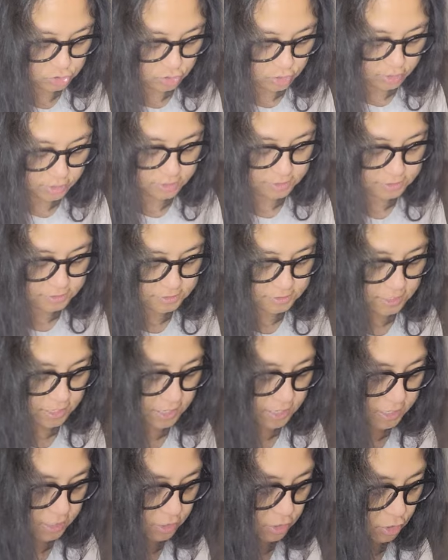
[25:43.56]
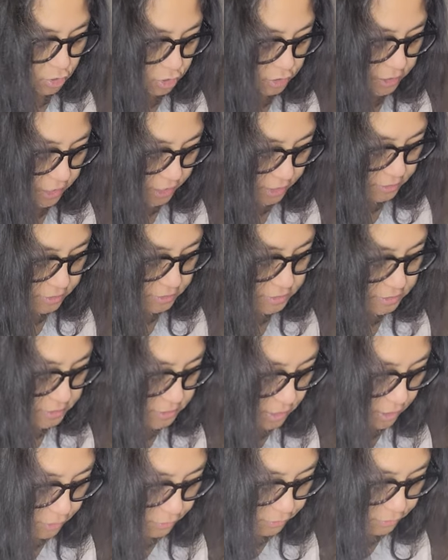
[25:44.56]
jars, and all that good
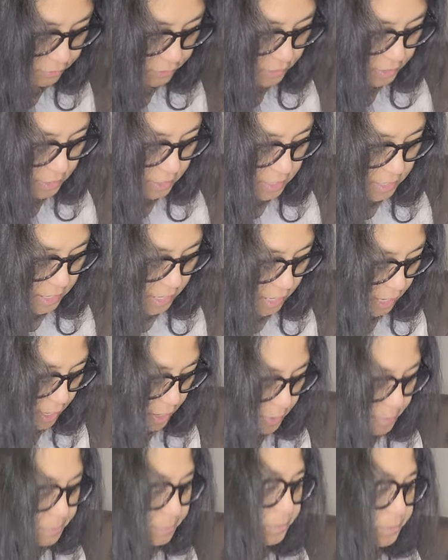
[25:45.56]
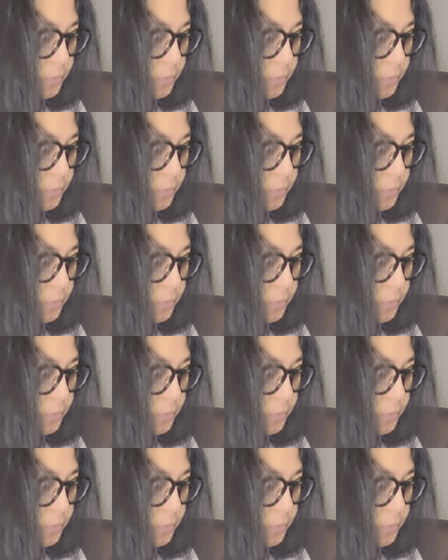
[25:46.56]
stuff. Um,